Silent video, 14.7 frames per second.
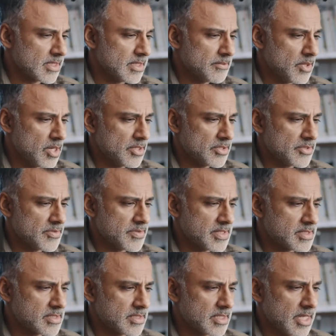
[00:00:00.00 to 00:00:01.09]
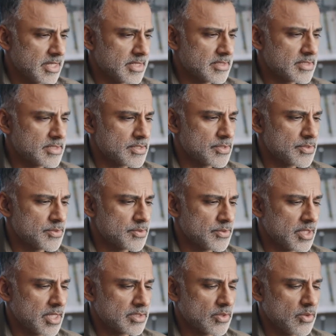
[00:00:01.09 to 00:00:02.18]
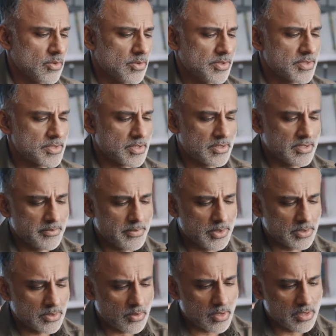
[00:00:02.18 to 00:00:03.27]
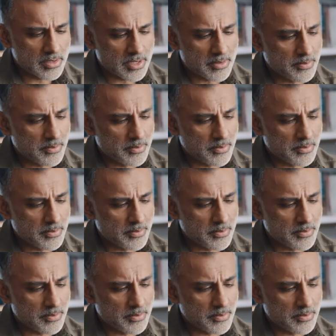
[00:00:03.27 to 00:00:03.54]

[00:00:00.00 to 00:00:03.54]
a monitor this light to cut corners on the build quality,